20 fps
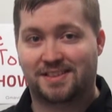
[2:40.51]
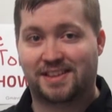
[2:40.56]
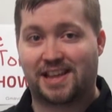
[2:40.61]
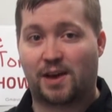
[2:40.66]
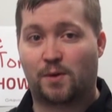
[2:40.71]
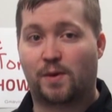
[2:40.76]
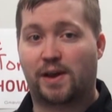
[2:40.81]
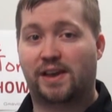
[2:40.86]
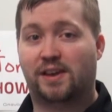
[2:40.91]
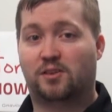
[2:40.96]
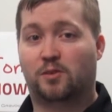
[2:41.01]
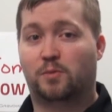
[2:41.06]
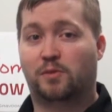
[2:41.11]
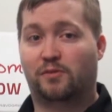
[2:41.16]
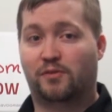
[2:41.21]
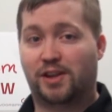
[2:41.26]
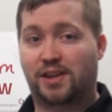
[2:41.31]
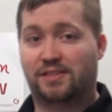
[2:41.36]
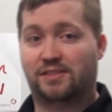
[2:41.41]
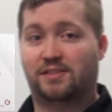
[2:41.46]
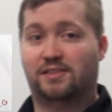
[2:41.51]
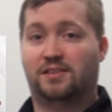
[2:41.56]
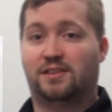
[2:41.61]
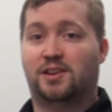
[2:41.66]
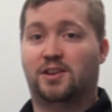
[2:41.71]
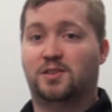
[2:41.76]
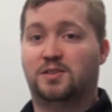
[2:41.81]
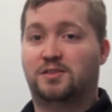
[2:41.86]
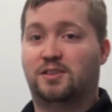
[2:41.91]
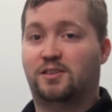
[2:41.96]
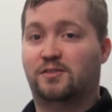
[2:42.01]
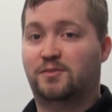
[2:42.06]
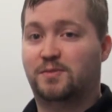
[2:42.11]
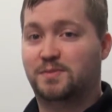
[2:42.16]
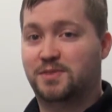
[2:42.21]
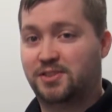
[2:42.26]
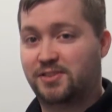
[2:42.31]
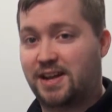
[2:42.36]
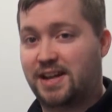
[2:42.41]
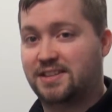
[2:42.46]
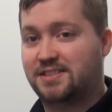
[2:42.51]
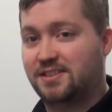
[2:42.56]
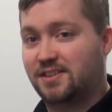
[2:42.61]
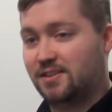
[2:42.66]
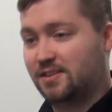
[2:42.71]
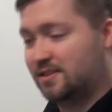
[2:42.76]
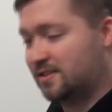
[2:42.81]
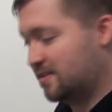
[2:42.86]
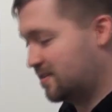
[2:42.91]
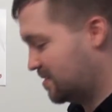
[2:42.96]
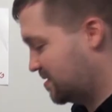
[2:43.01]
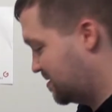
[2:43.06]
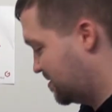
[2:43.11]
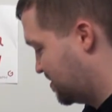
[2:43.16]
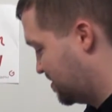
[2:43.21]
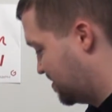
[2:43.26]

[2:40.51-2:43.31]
That way, it'll prevent the nose cone from scratching on it.